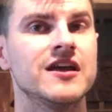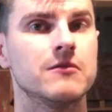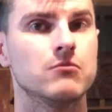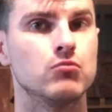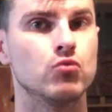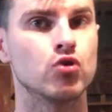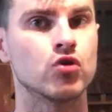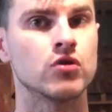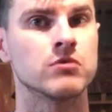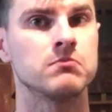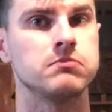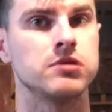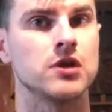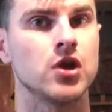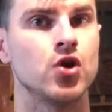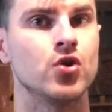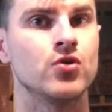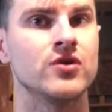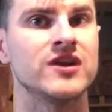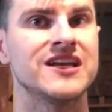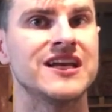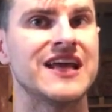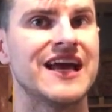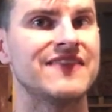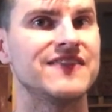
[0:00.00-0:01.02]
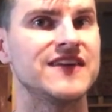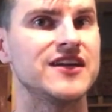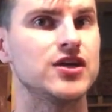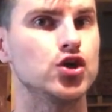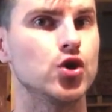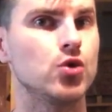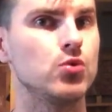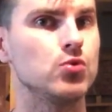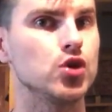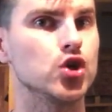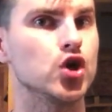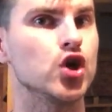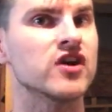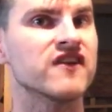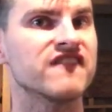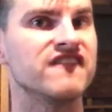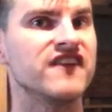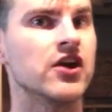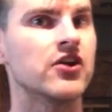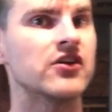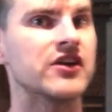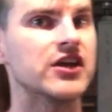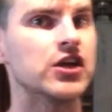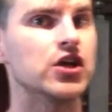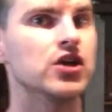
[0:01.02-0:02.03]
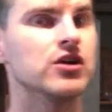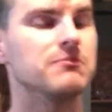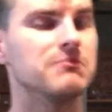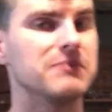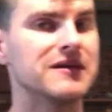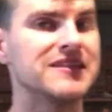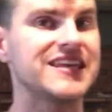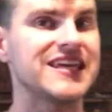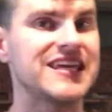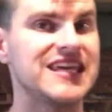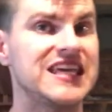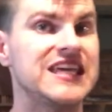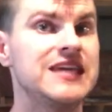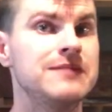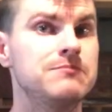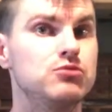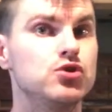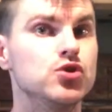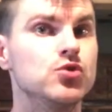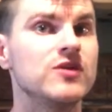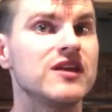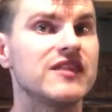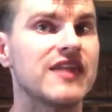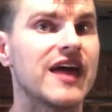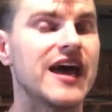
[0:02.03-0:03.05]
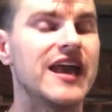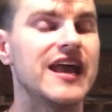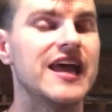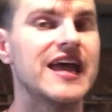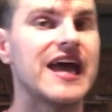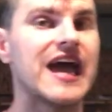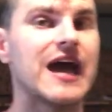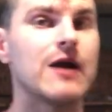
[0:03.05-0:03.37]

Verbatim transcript: more bloated, and they don't look very good, but they keep doing that.